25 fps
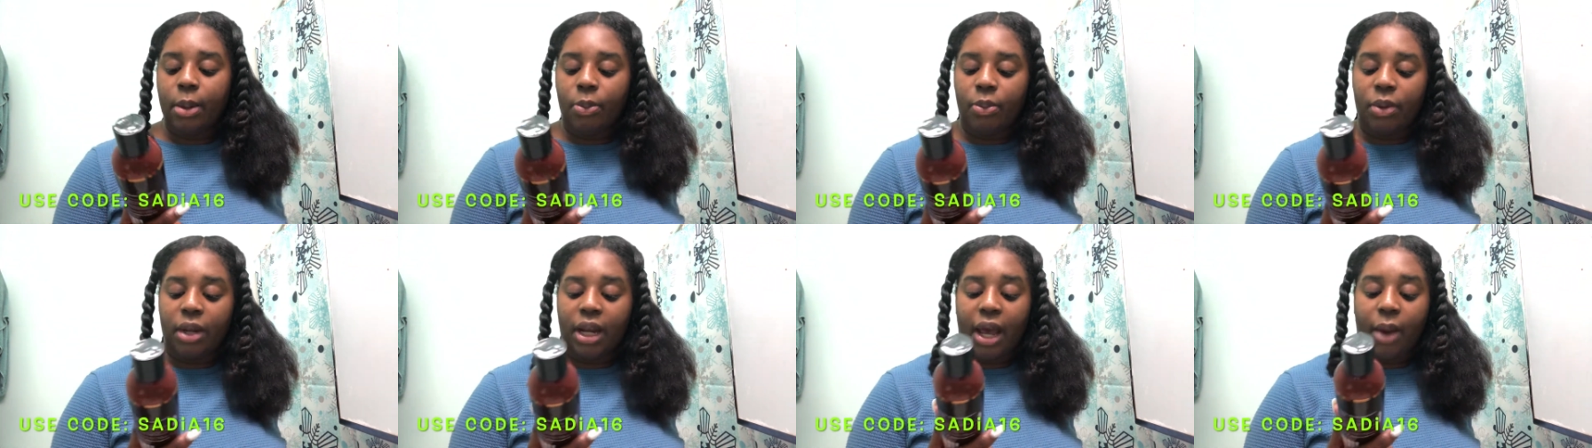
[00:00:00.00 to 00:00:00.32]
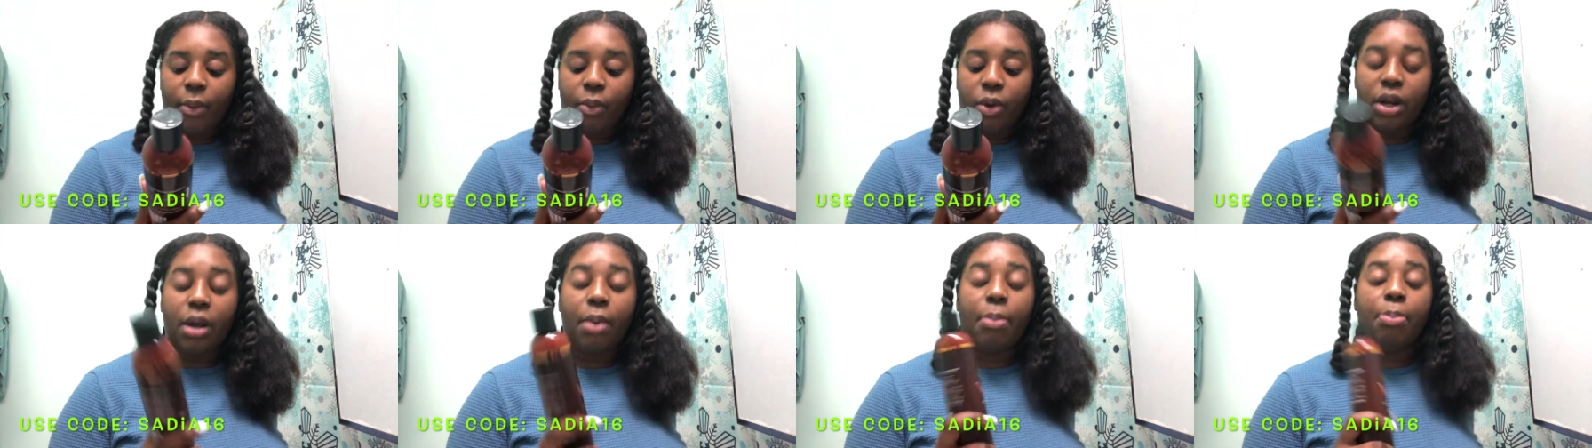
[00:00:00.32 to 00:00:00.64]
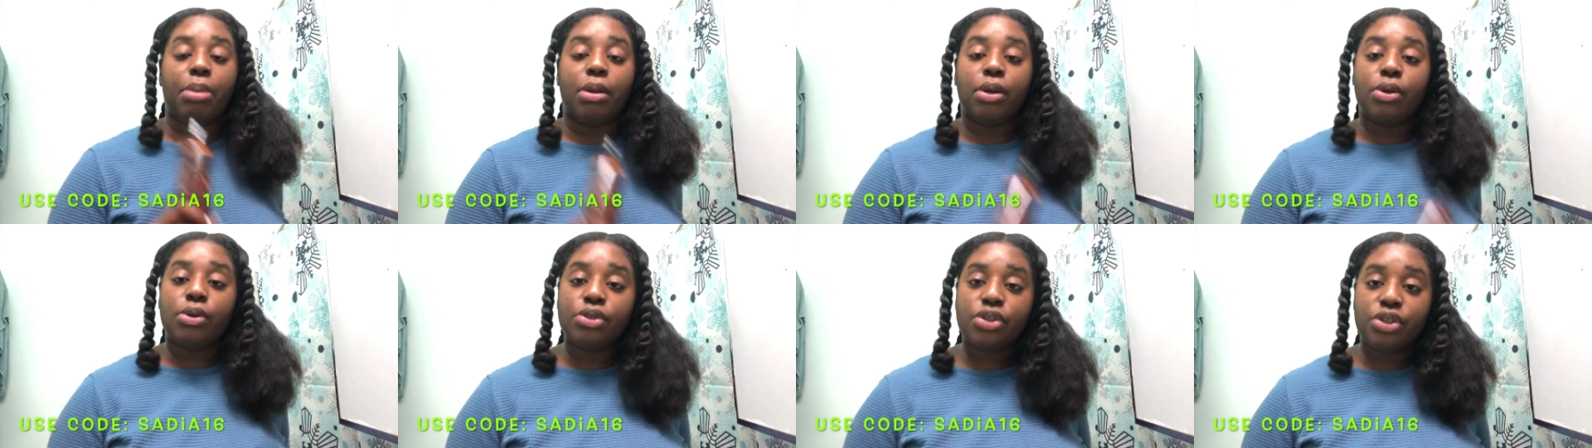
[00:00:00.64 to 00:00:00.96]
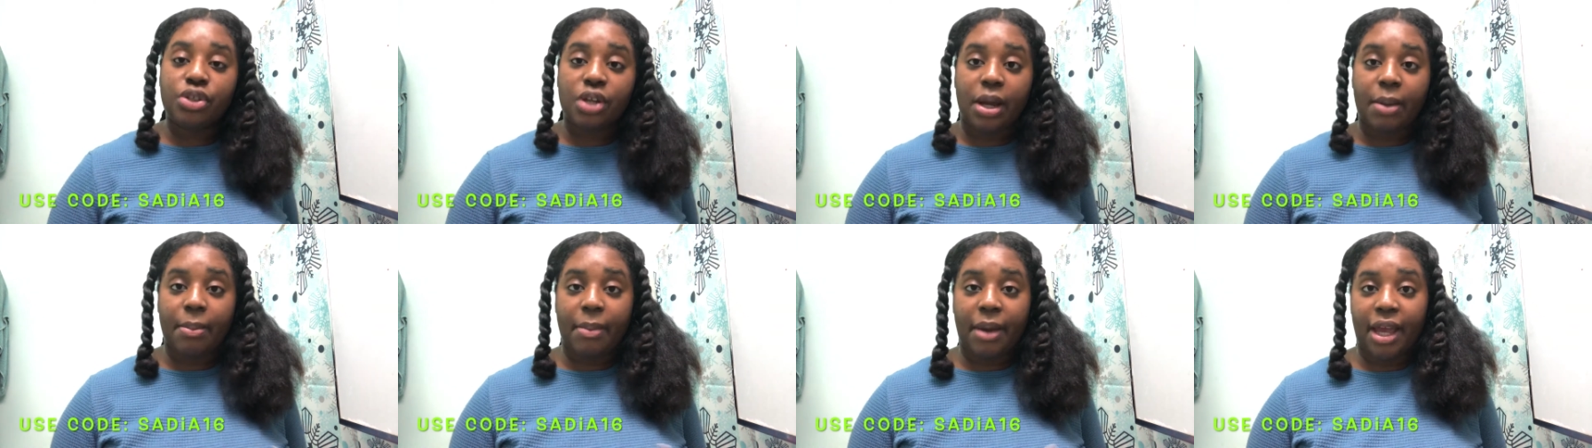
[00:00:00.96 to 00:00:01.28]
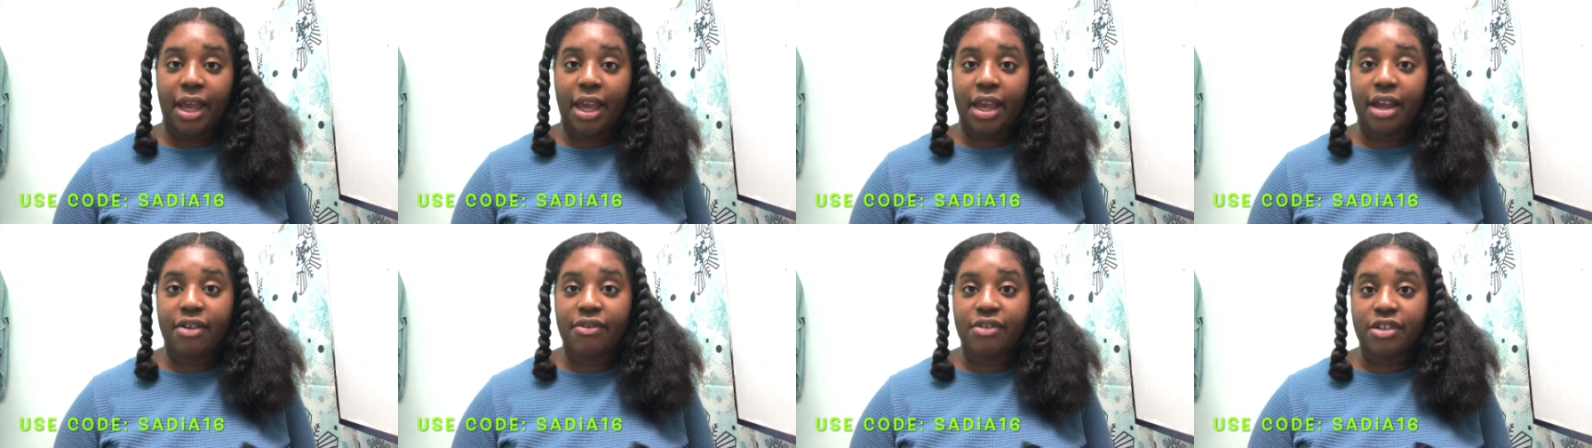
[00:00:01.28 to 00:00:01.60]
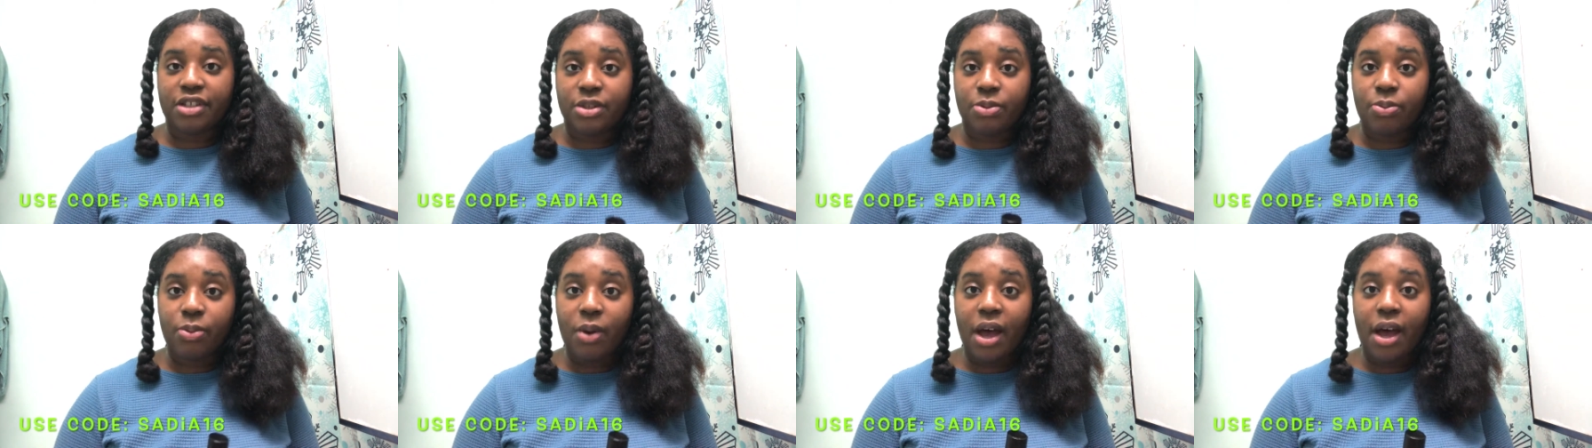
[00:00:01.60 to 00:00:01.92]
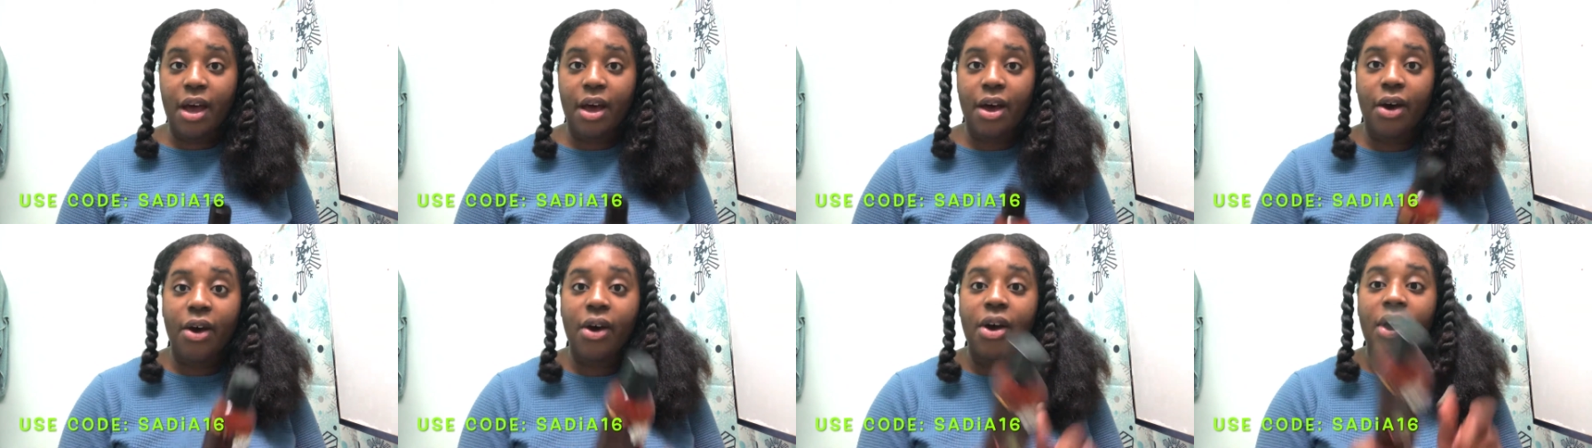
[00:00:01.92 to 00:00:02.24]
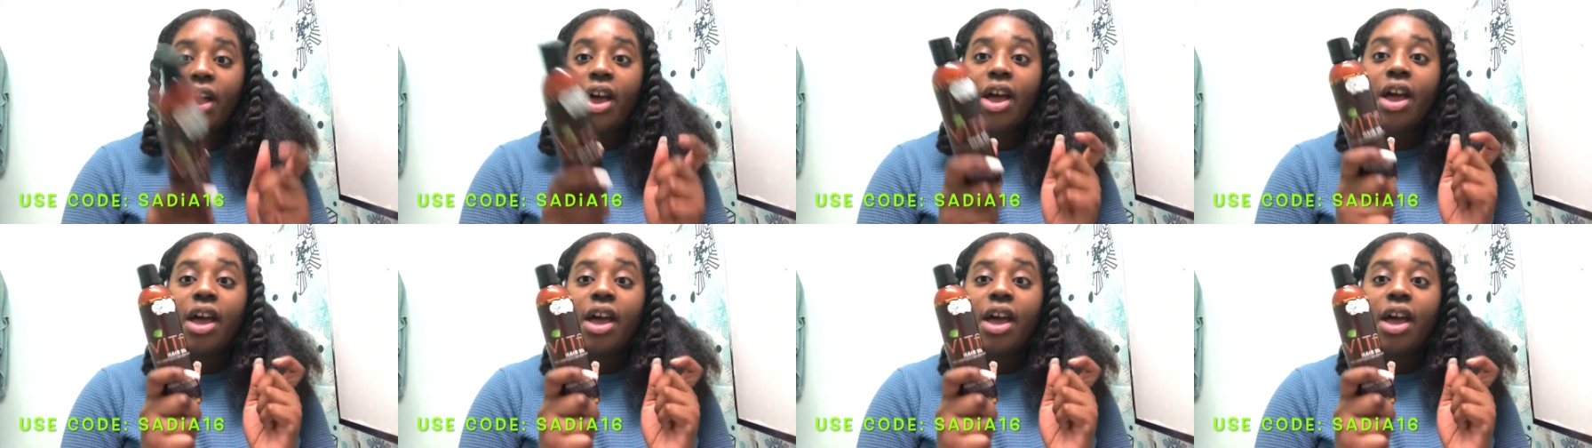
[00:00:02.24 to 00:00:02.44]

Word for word: when I want to blow dry my hair as well